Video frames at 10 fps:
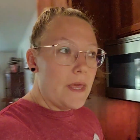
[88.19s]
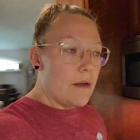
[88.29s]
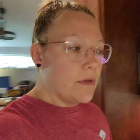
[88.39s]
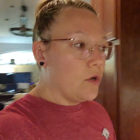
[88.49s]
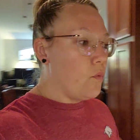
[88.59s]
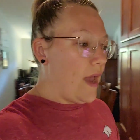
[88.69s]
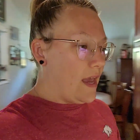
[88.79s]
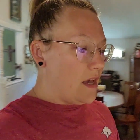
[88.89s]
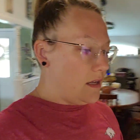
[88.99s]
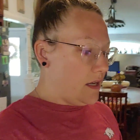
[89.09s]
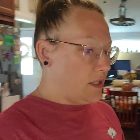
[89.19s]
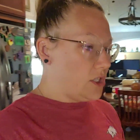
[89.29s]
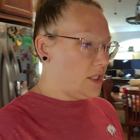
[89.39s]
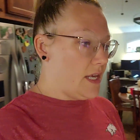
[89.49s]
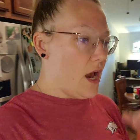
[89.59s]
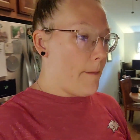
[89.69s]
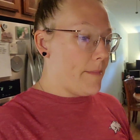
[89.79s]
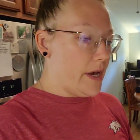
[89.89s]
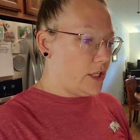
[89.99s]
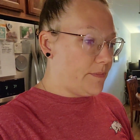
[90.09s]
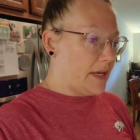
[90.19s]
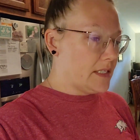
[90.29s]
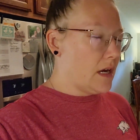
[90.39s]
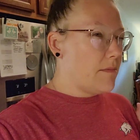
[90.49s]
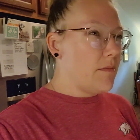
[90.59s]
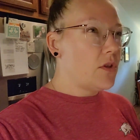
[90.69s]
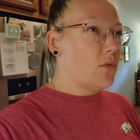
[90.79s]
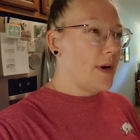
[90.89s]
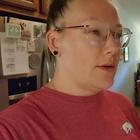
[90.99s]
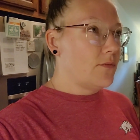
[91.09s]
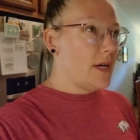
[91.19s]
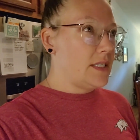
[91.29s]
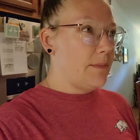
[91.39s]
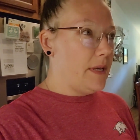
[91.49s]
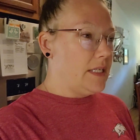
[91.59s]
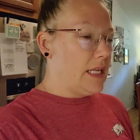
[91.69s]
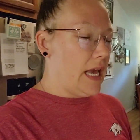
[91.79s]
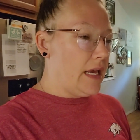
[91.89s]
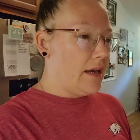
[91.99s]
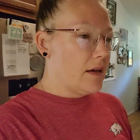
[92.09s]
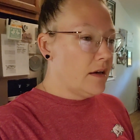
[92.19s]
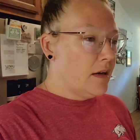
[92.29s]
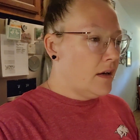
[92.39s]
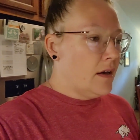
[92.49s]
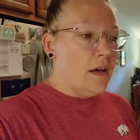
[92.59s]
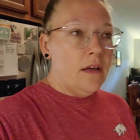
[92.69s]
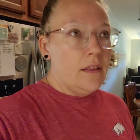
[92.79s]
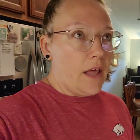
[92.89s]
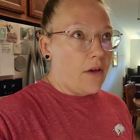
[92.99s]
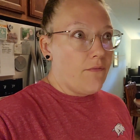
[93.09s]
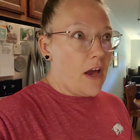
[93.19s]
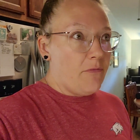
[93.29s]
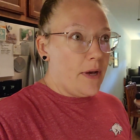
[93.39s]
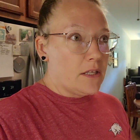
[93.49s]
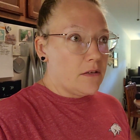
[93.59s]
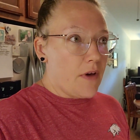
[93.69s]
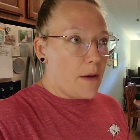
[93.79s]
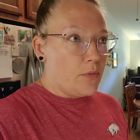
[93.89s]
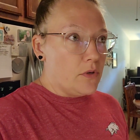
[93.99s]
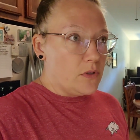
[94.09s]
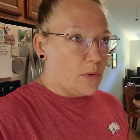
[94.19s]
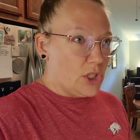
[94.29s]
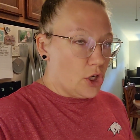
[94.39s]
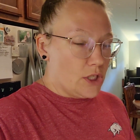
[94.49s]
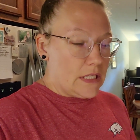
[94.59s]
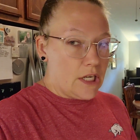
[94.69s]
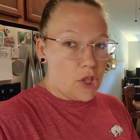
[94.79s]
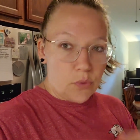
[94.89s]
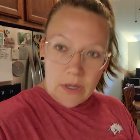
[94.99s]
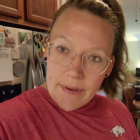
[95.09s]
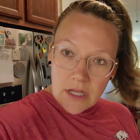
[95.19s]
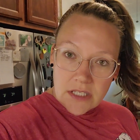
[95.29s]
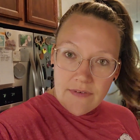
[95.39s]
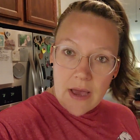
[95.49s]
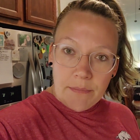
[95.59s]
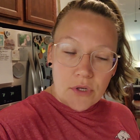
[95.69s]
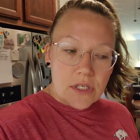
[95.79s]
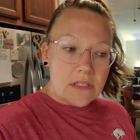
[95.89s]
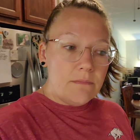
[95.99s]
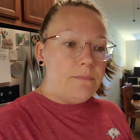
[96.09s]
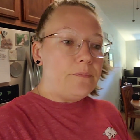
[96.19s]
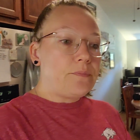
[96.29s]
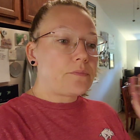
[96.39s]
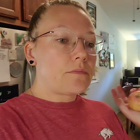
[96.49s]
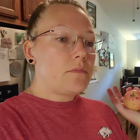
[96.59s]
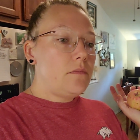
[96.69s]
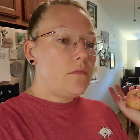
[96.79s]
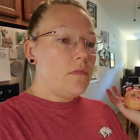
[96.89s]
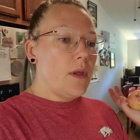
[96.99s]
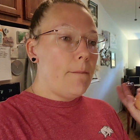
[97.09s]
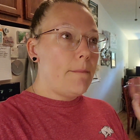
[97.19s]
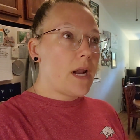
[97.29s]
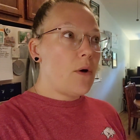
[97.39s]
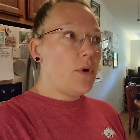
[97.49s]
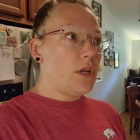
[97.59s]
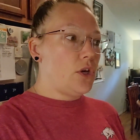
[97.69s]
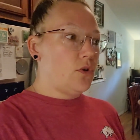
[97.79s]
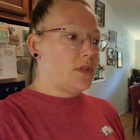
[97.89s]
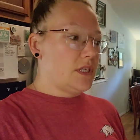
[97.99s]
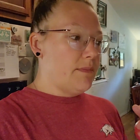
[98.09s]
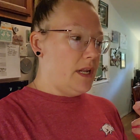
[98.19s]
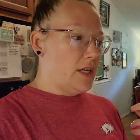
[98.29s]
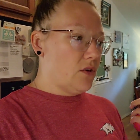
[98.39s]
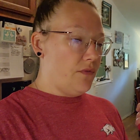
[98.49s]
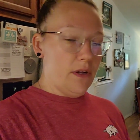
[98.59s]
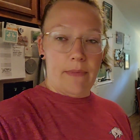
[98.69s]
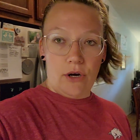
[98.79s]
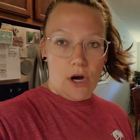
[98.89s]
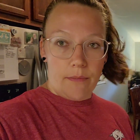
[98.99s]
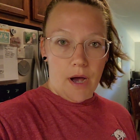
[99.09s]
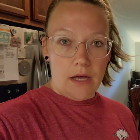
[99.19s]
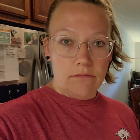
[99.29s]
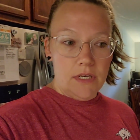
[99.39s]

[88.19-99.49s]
I'm going to weigh it and just see how much. Because I remember the recipe saying like 5 pounds of apples, which turns into 3 pounds of apples. But I want to use as many as will fit in my crock pot.